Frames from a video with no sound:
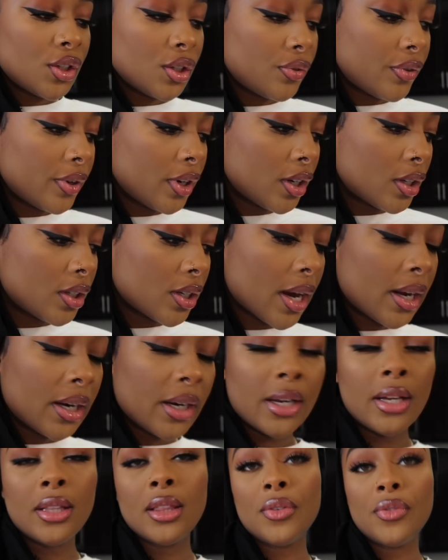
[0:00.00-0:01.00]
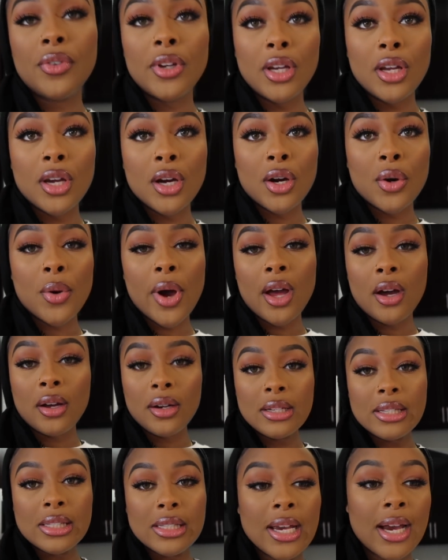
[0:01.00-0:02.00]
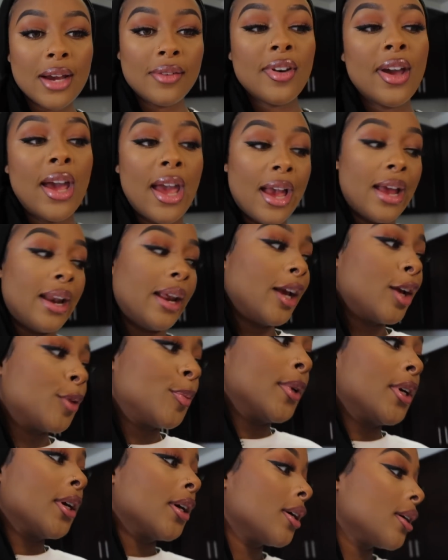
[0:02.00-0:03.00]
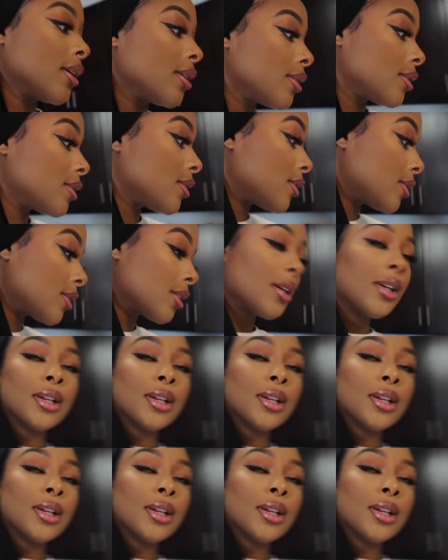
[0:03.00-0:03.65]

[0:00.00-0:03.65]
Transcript: I just finished editing the video. I honestly have a headache because